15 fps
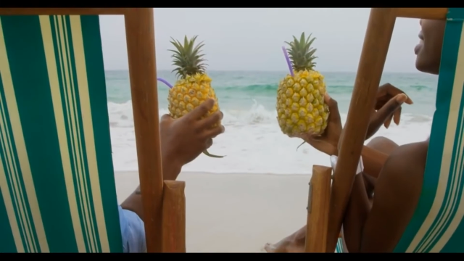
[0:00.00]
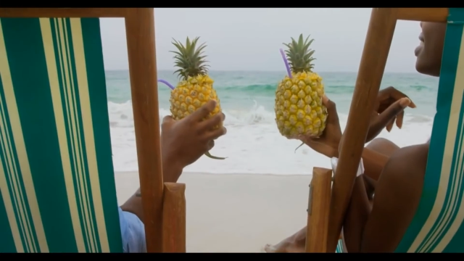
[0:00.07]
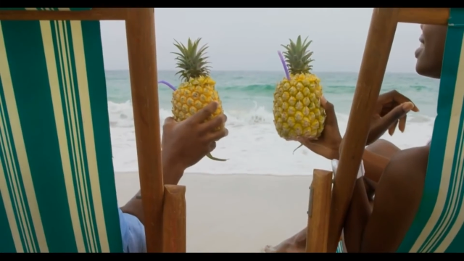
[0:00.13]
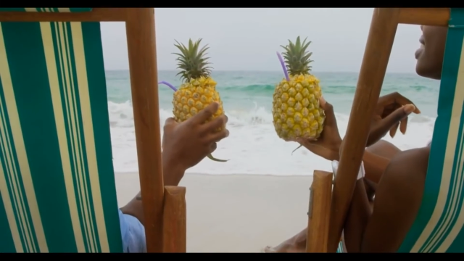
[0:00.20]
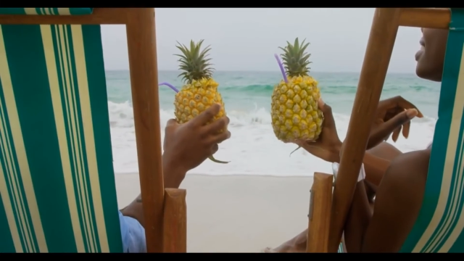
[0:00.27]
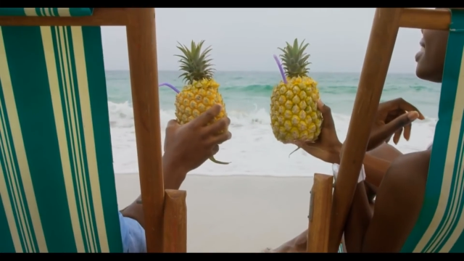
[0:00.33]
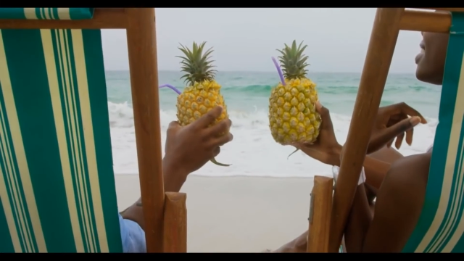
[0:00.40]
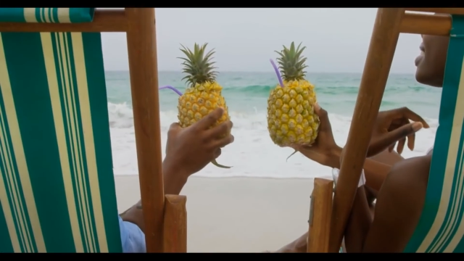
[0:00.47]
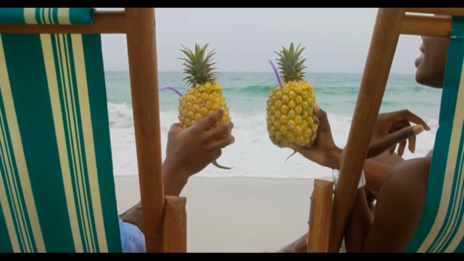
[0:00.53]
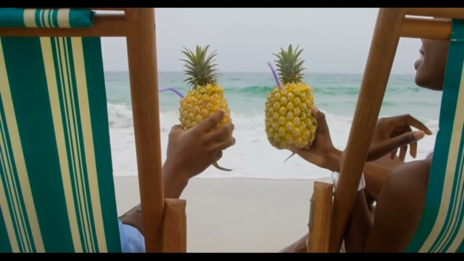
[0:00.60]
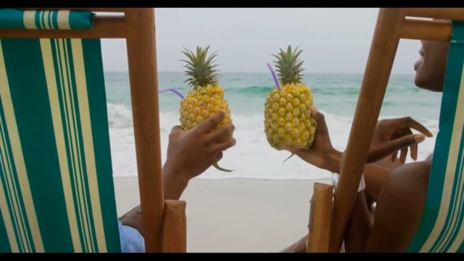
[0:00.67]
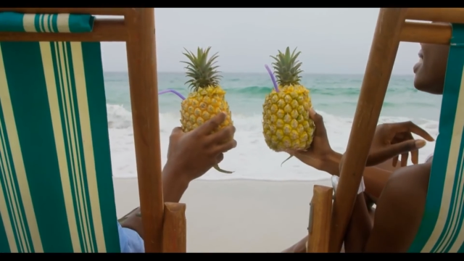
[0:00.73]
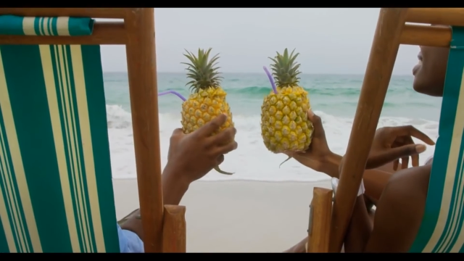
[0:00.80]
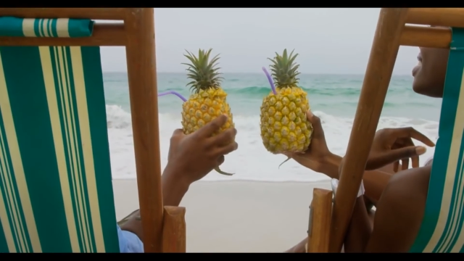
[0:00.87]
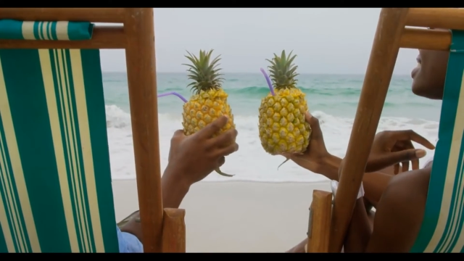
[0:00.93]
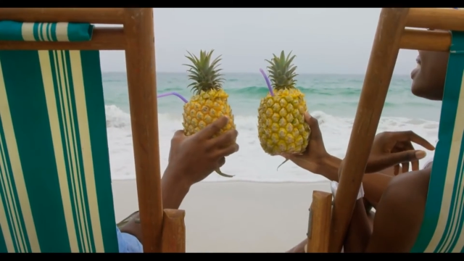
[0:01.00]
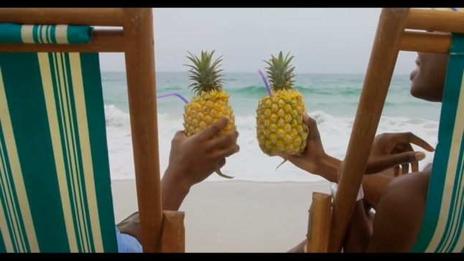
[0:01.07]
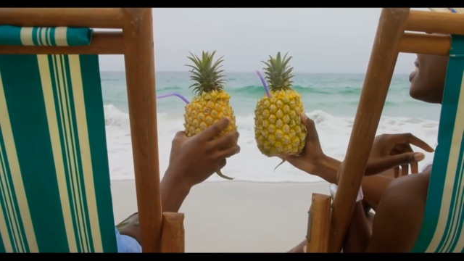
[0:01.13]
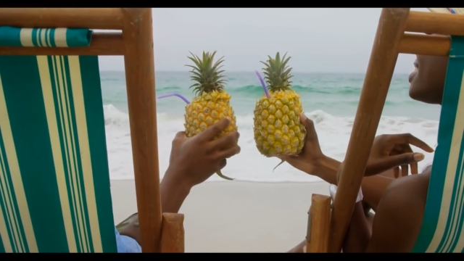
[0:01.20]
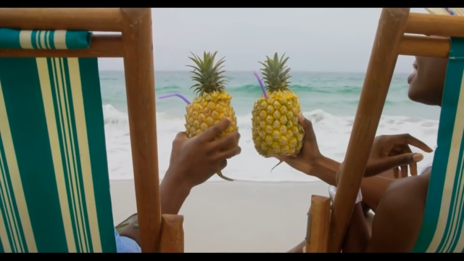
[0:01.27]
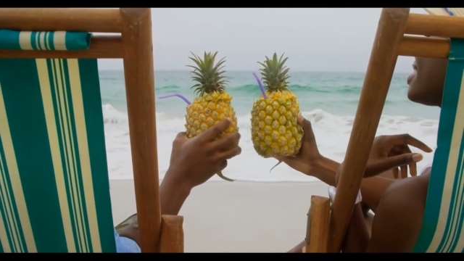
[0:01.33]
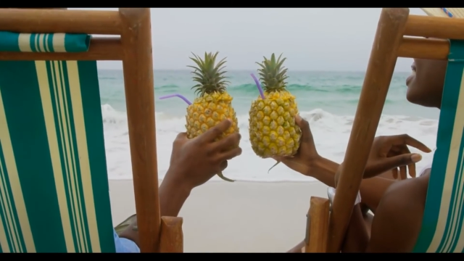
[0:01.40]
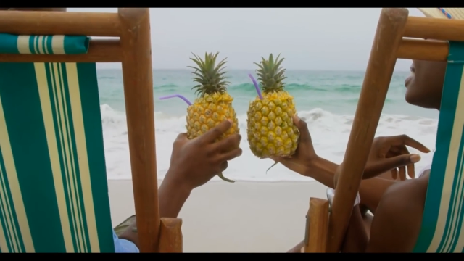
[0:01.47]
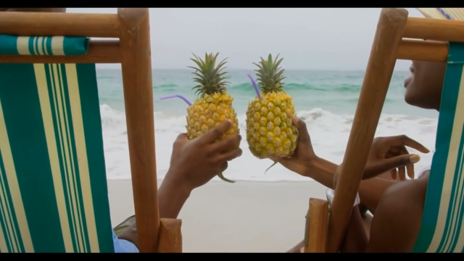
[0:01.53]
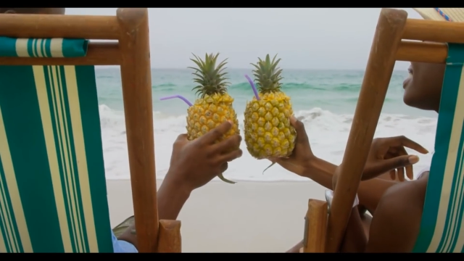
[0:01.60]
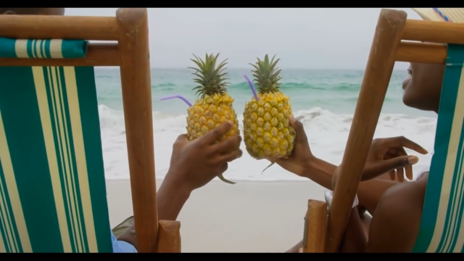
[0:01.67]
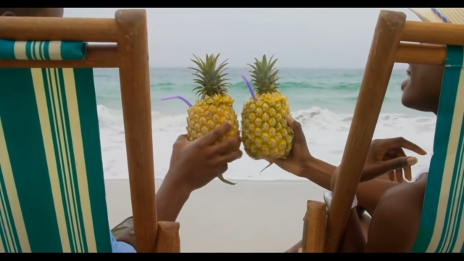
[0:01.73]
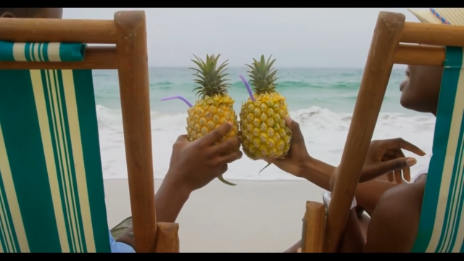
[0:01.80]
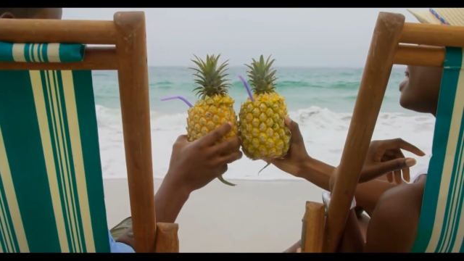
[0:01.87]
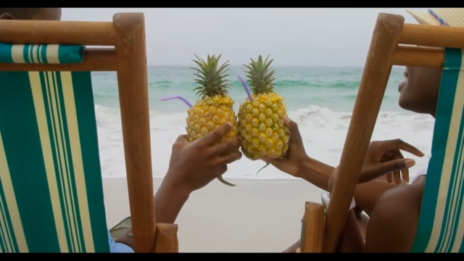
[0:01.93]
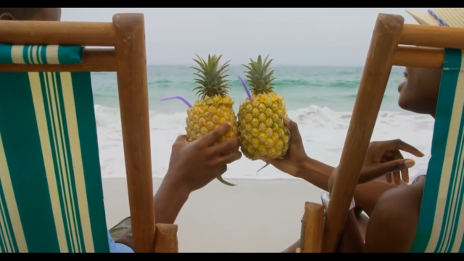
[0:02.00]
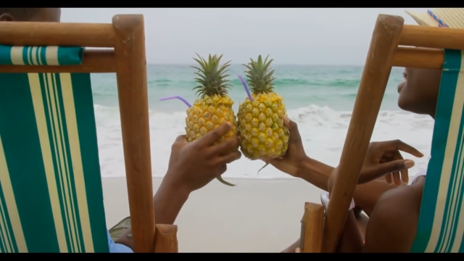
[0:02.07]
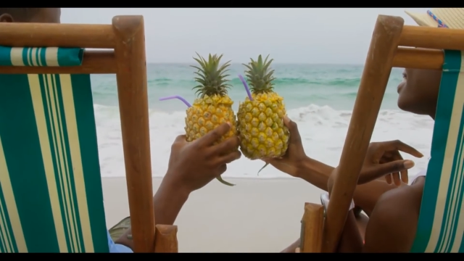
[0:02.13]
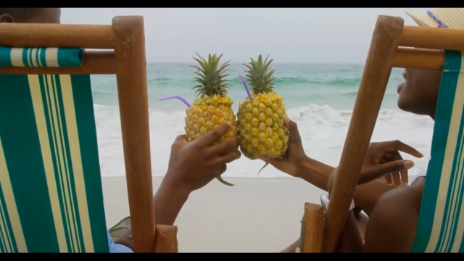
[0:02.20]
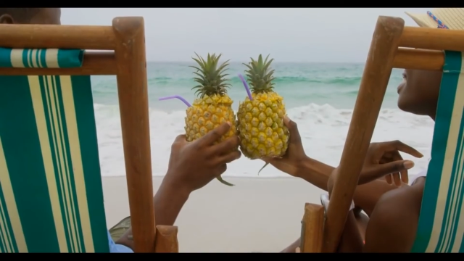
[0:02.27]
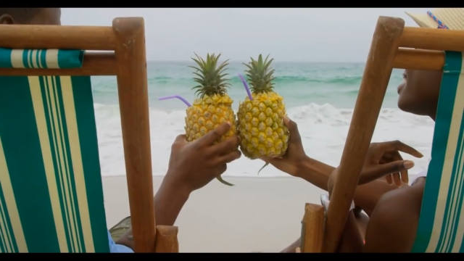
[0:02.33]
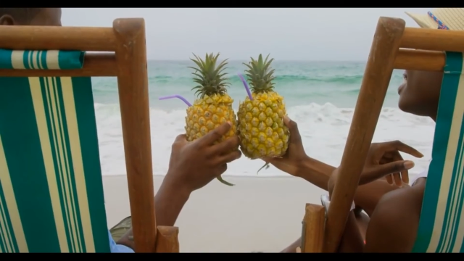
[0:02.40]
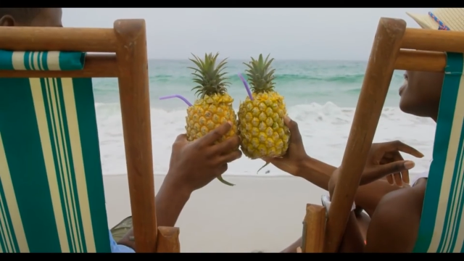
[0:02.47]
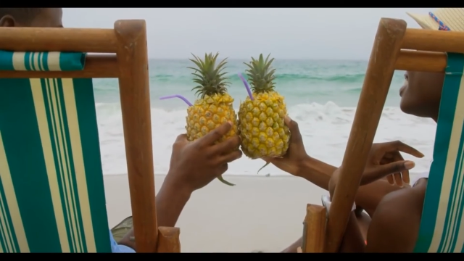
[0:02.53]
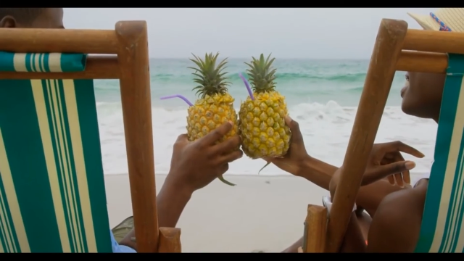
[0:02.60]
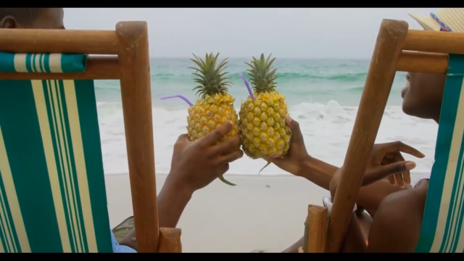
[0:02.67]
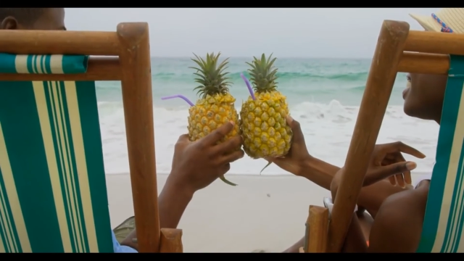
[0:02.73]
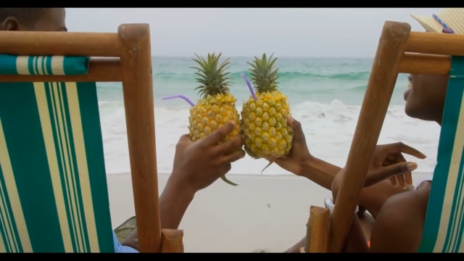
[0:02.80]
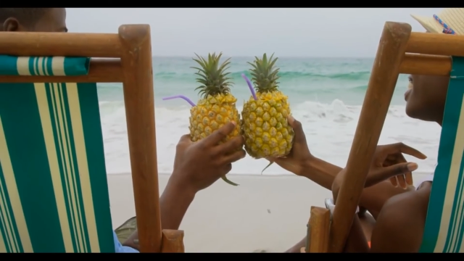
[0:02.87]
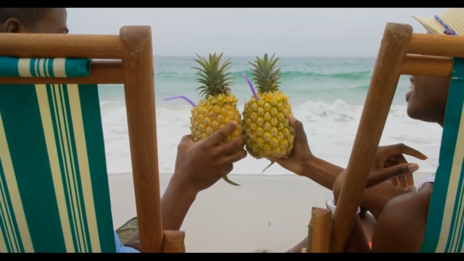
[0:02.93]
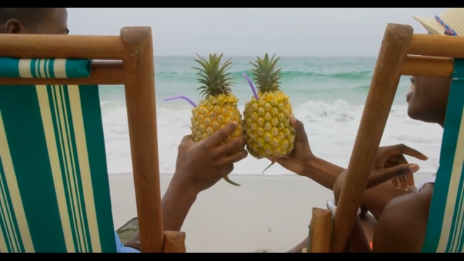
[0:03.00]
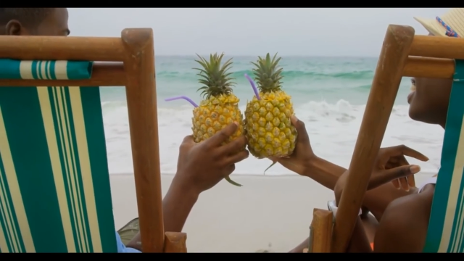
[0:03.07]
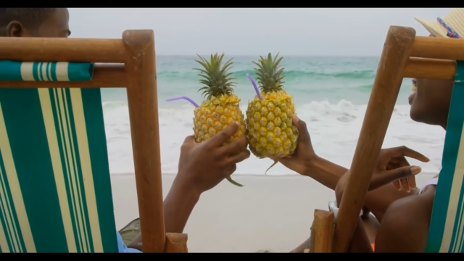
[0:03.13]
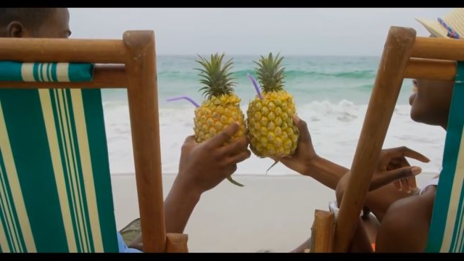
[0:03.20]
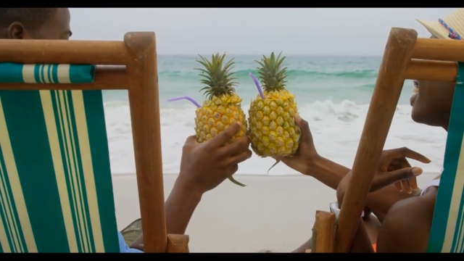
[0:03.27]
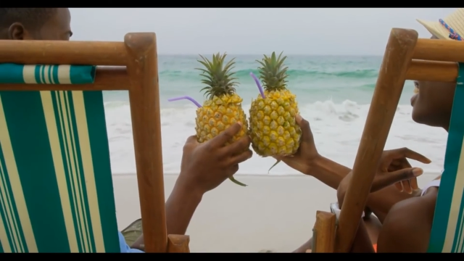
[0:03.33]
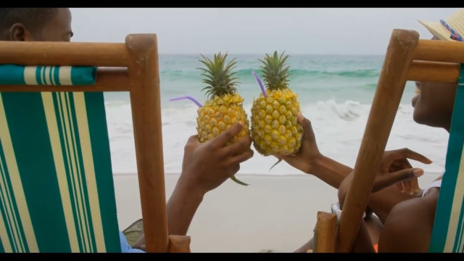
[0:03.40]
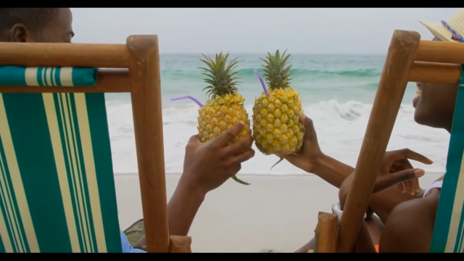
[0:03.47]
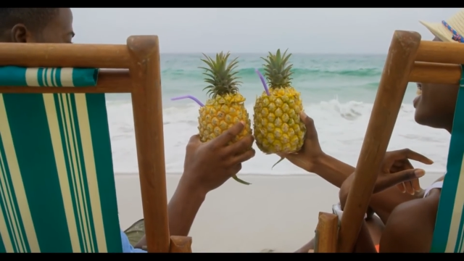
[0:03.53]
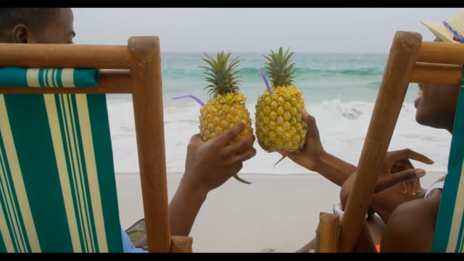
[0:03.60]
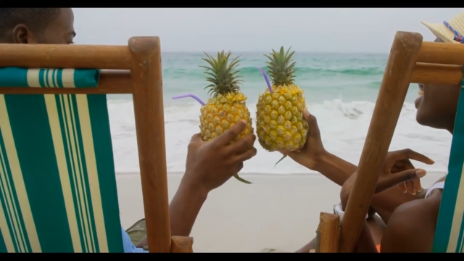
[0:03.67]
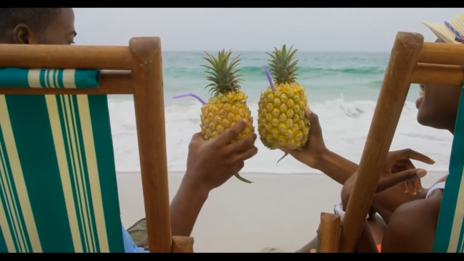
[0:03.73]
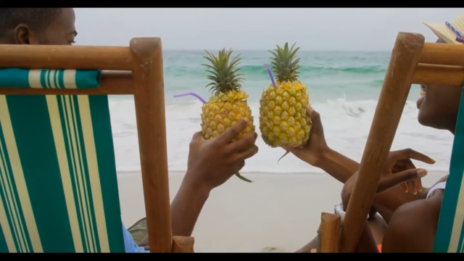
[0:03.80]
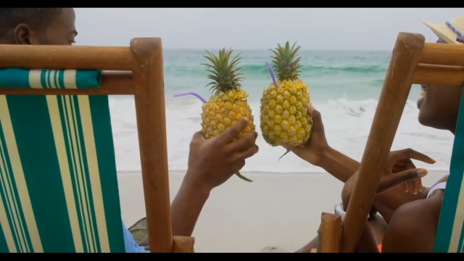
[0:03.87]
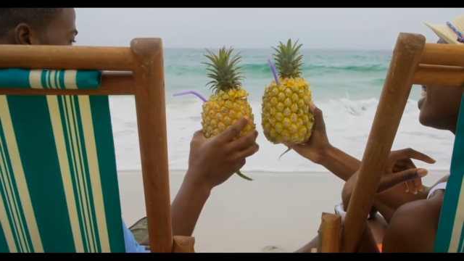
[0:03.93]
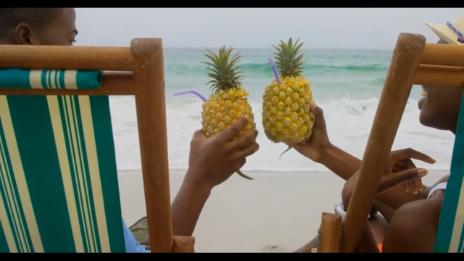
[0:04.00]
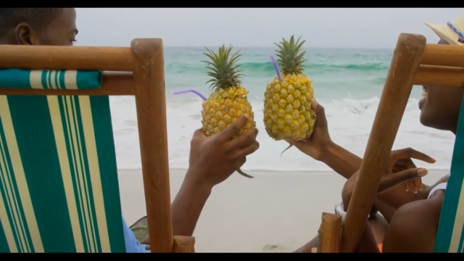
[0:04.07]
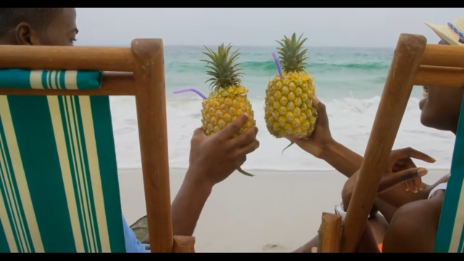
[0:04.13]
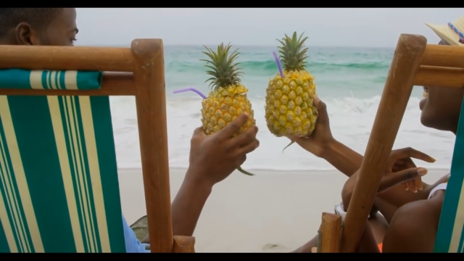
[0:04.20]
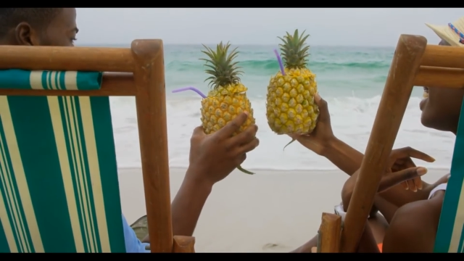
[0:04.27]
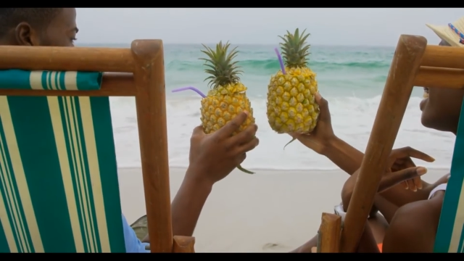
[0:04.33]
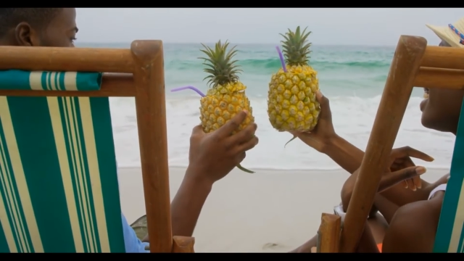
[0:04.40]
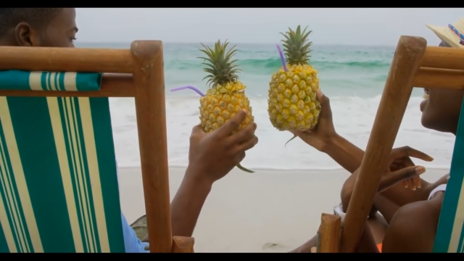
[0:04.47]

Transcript: (no speaker visible)